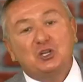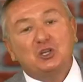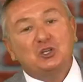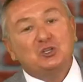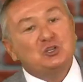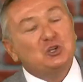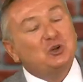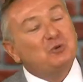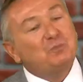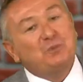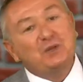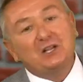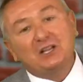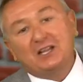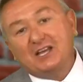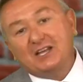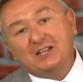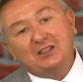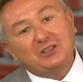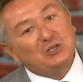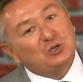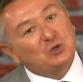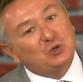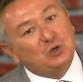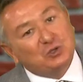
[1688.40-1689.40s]
Don't be
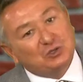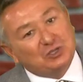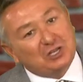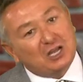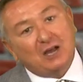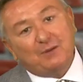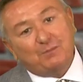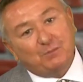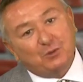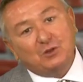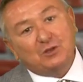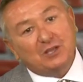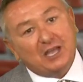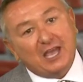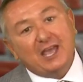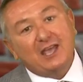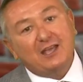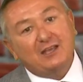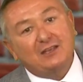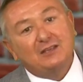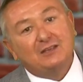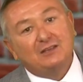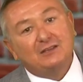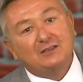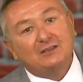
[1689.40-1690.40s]
like the old couple, gang,
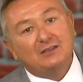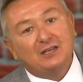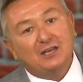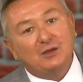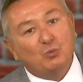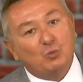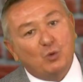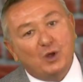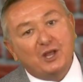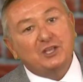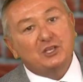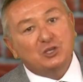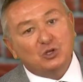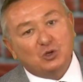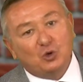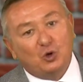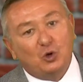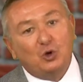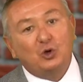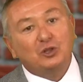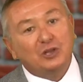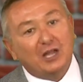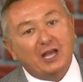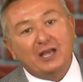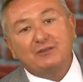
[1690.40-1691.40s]
and wait your
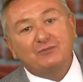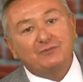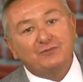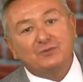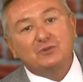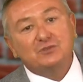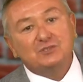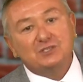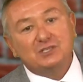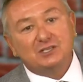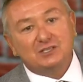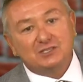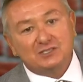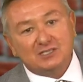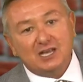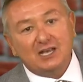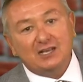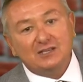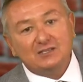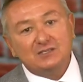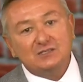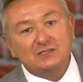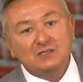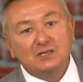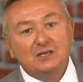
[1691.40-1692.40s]
whole life for
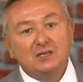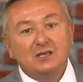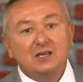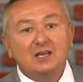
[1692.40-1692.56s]
success.